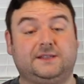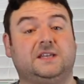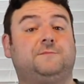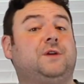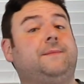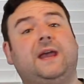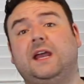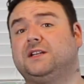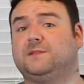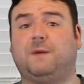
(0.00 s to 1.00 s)
is
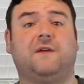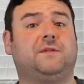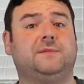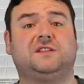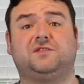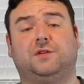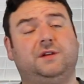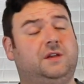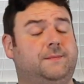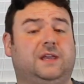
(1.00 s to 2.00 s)
pre-made, just bought from the store.
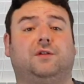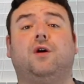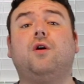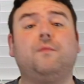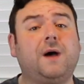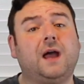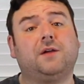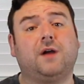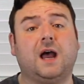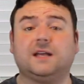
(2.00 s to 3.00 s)
You can make your own pie
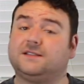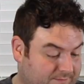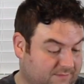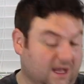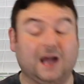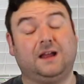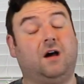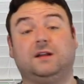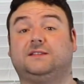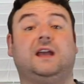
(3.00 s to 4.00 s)
crust.
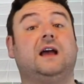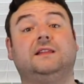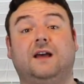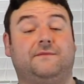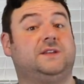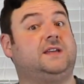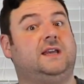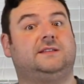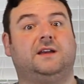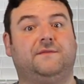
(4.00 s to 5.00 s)
Honestly, I love the
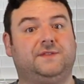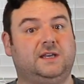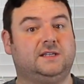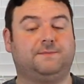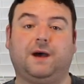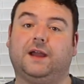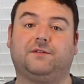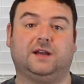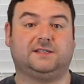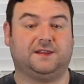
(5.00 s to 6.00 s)
taste of these pie
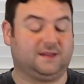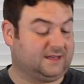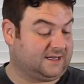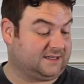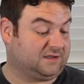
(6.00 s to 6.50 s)
crusts. I think they taste